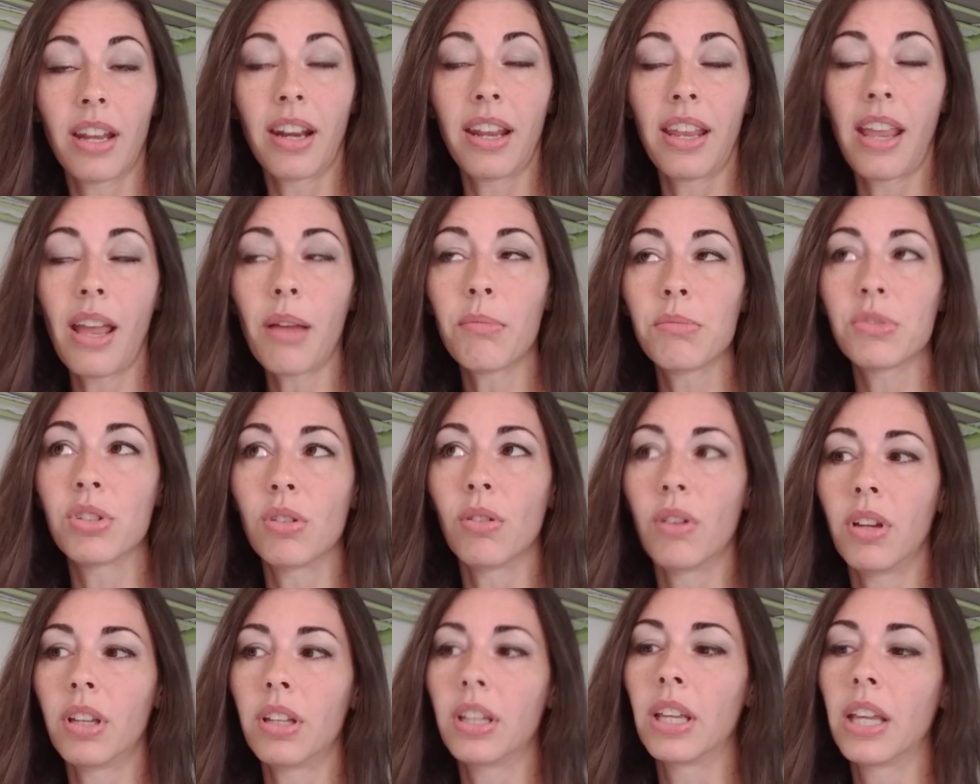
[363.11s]
I am
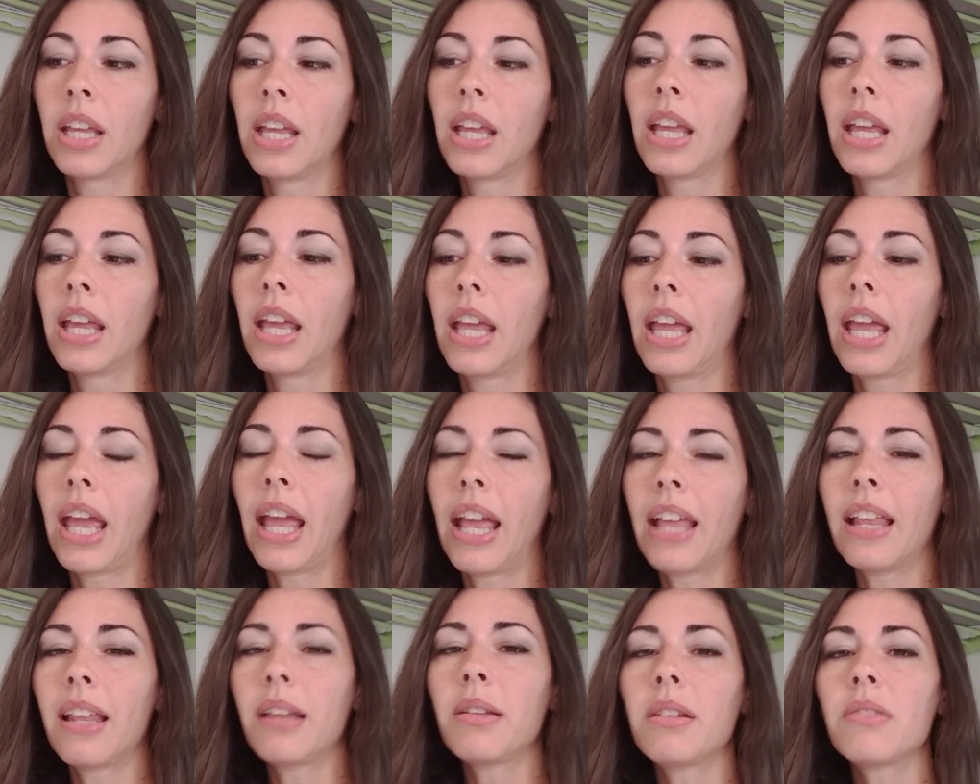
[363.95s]
doing,
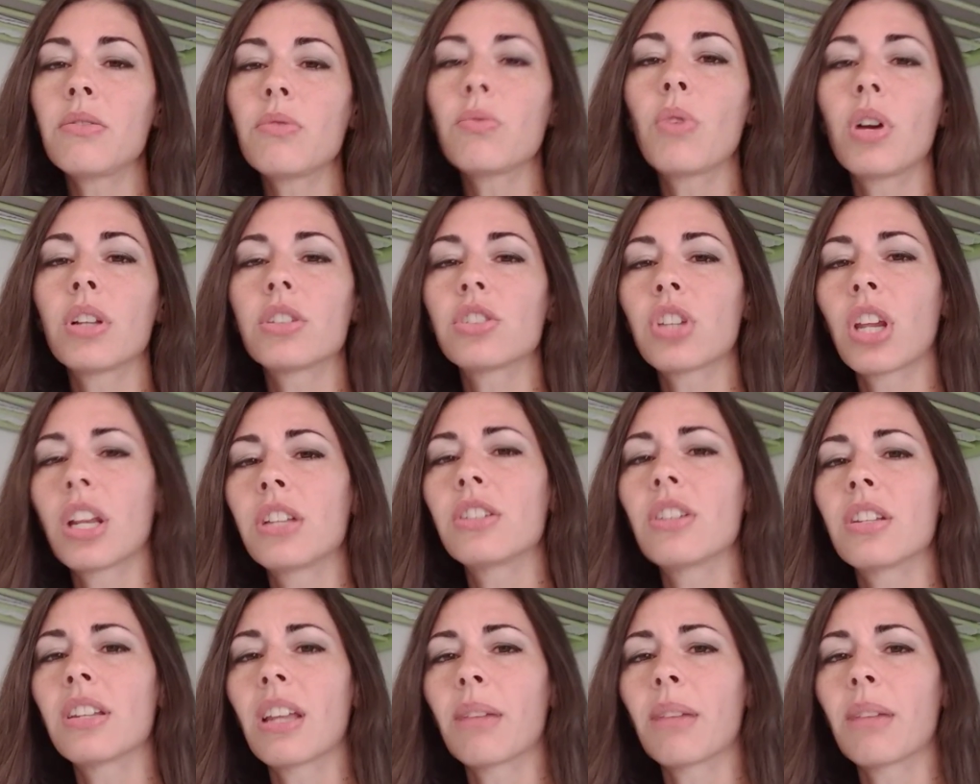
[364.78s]
and what changes